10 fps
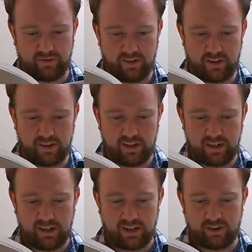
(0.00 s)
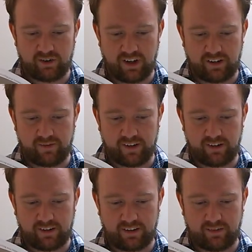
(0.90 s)
full. Shake
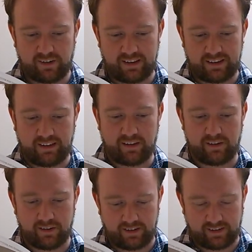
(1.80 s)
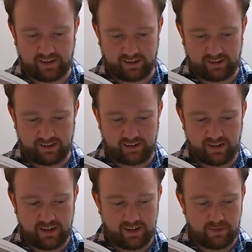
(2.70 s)
vigorously for at least 30 seconds.
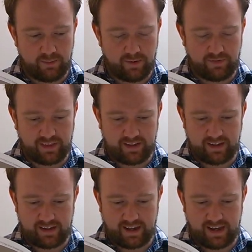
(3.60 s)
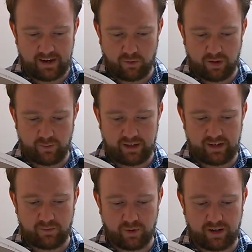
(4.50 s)
Remove the lid, add oil
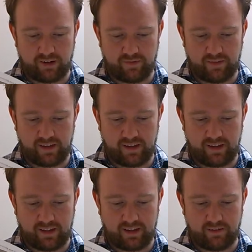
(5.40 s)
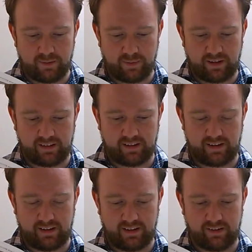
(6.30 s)
blended water to fill, and then replace
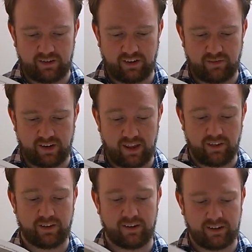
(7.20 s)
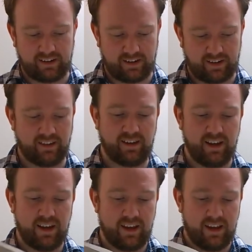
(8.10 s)
the lid and shake another 30 seconds.
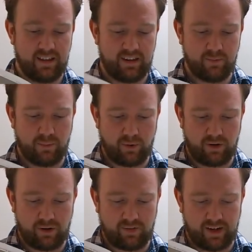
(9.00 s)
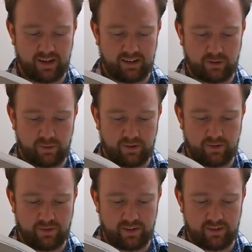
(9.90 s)
And then pour it over ice or
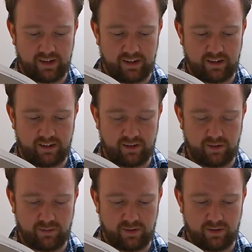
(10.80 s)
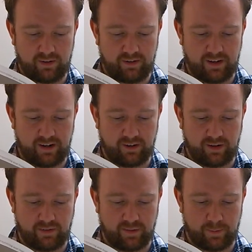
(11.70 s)
refrigerate and consume 2 to 3 hours
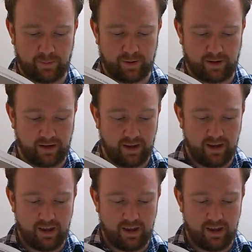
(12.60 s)
after preparing.